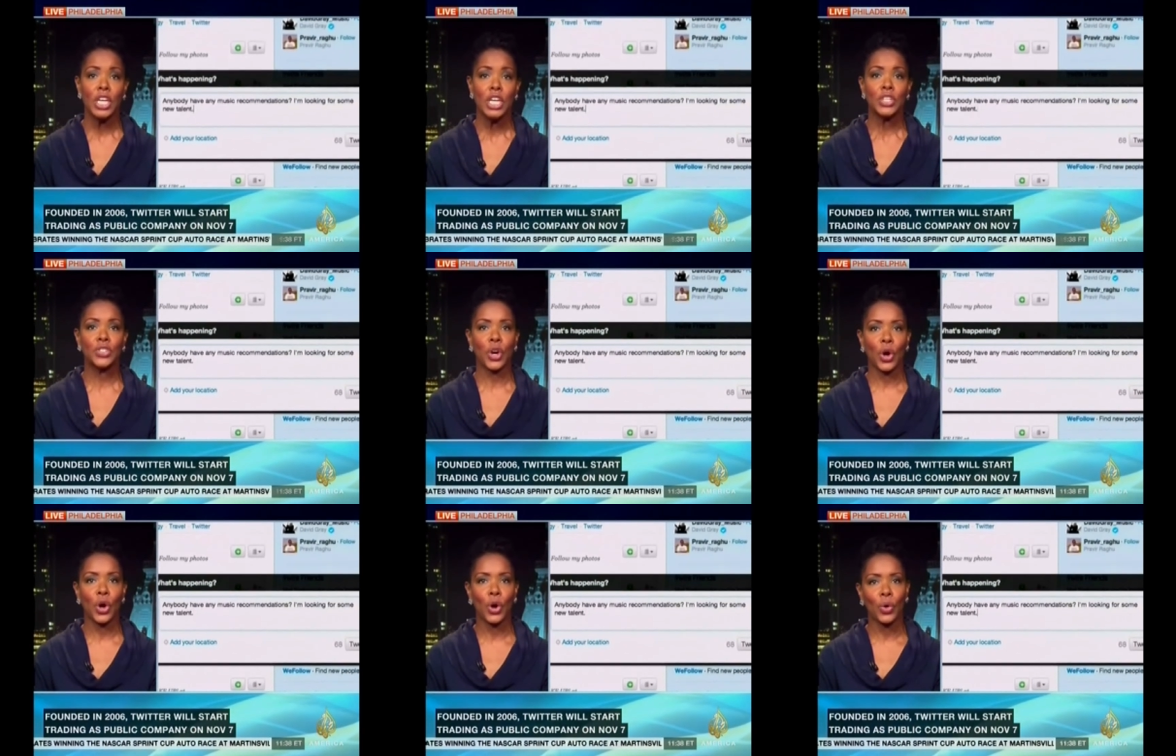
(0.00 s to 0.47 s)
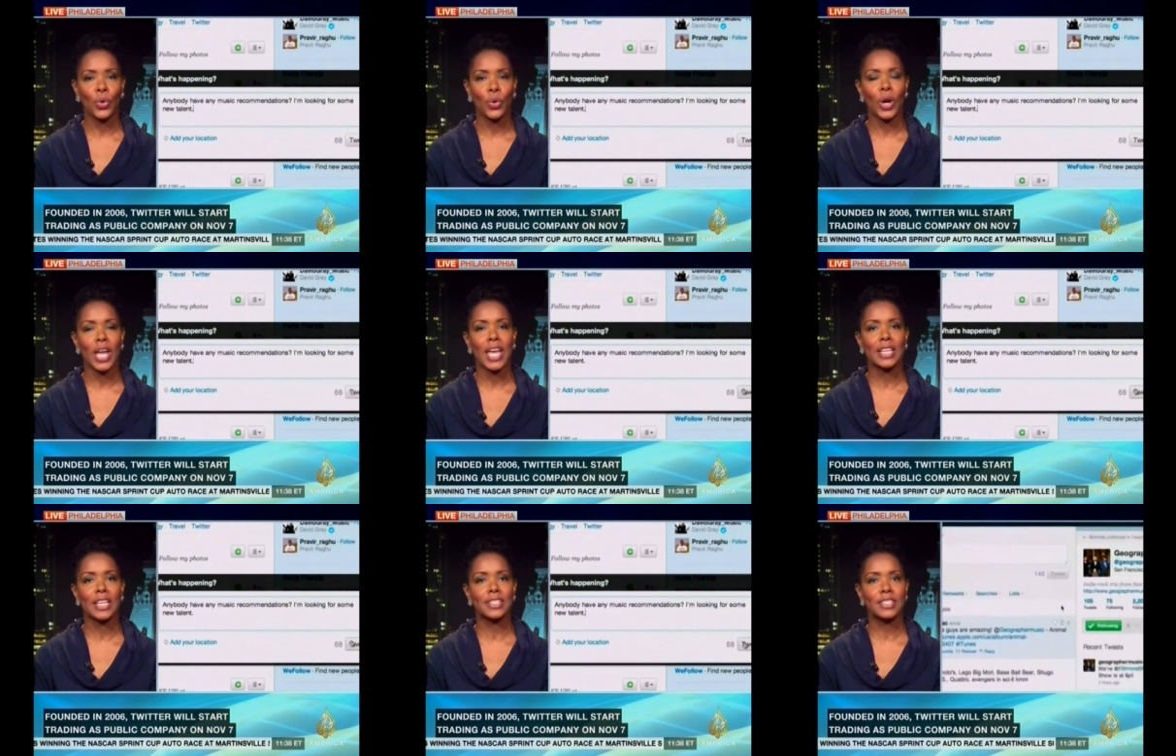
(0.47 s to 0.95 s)
So
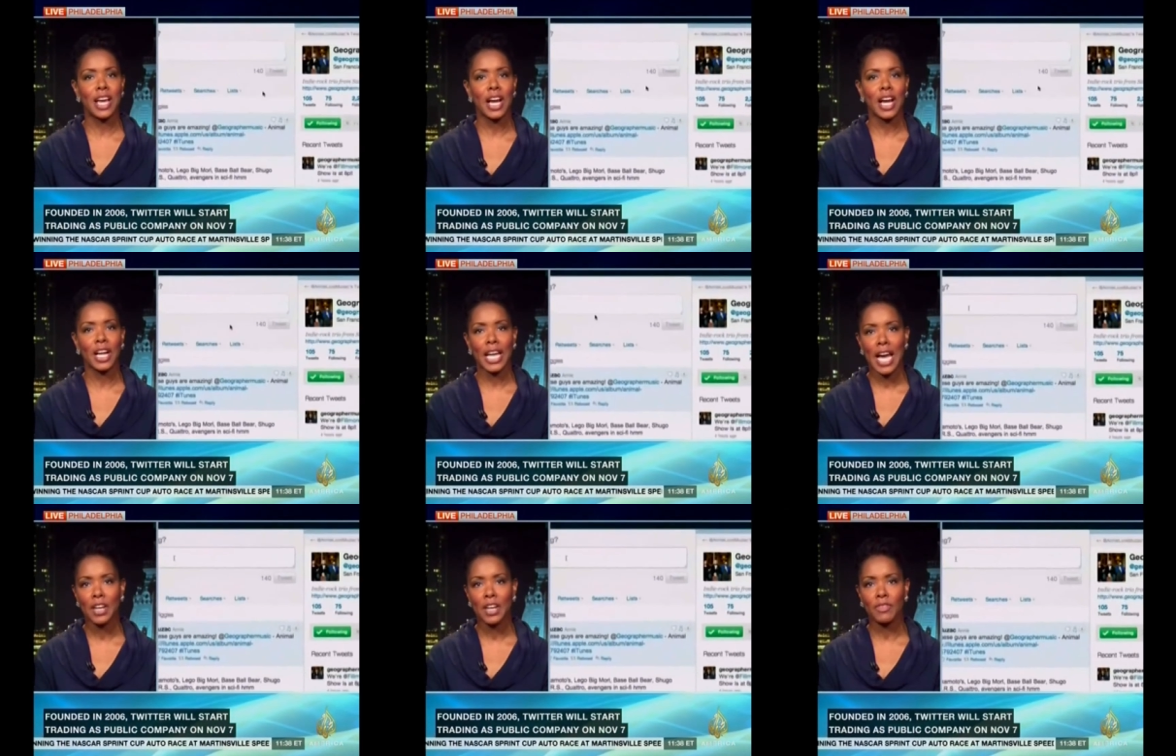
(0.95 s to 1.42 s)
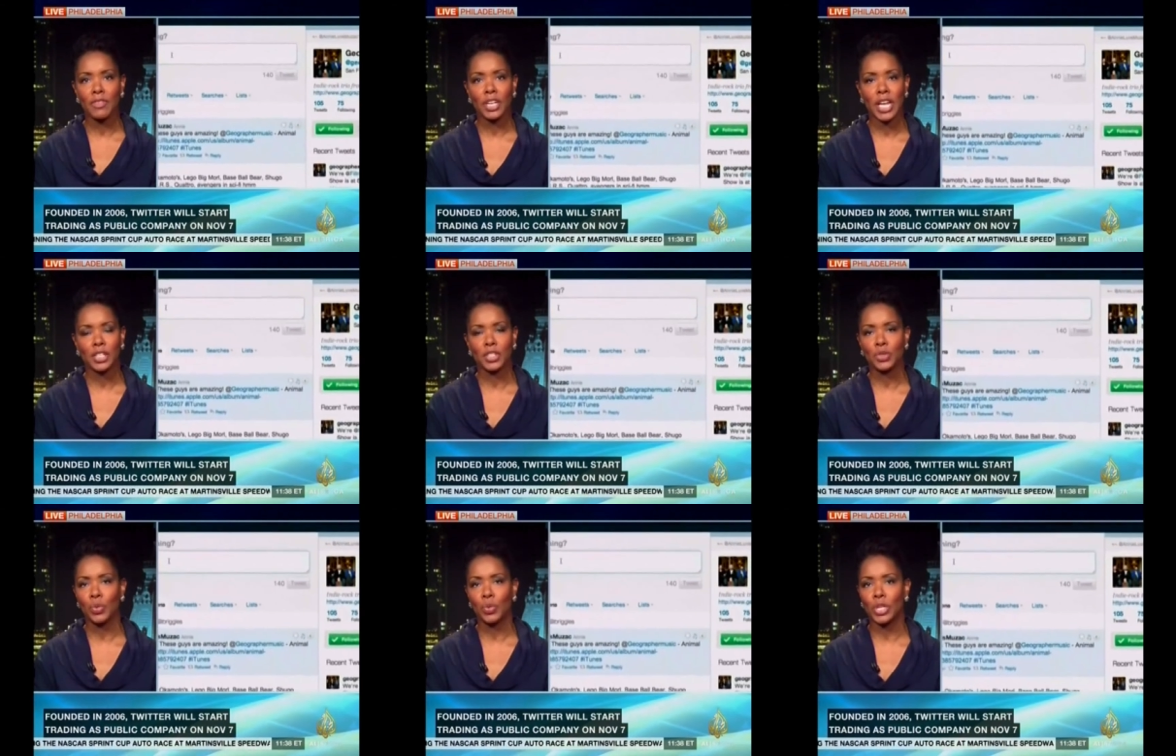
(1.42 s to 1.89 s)
it's uh, kind of a
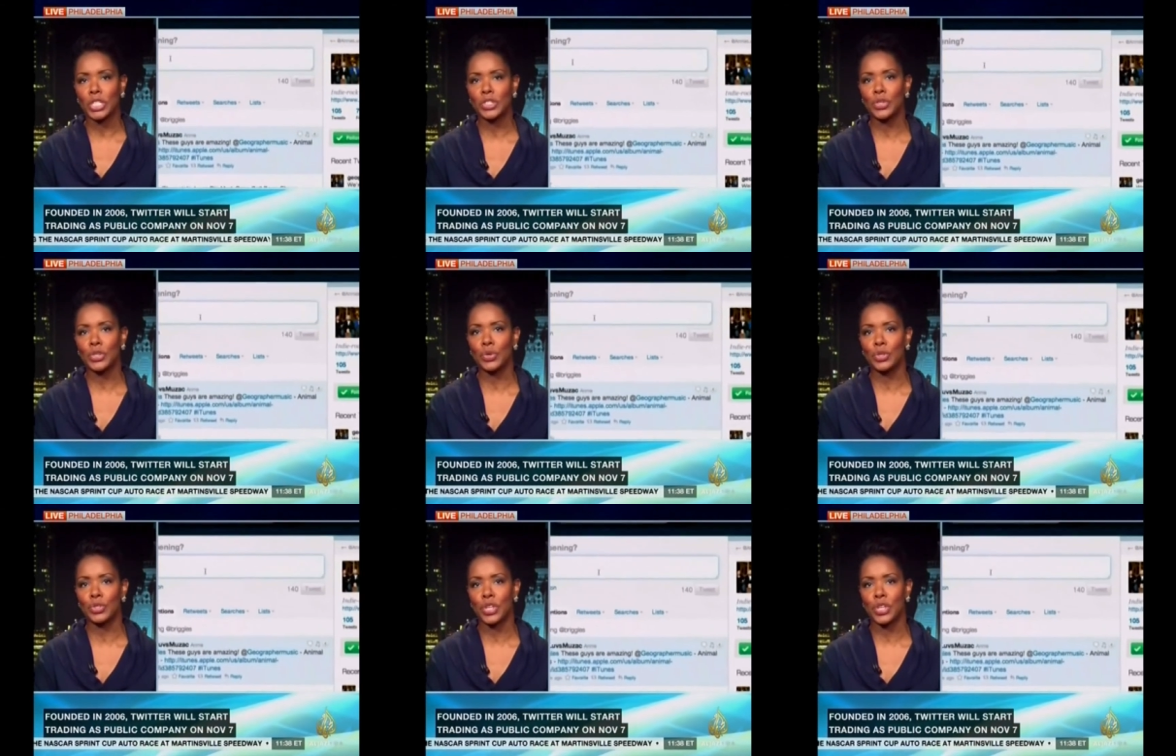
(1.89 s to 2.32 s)
catch-22.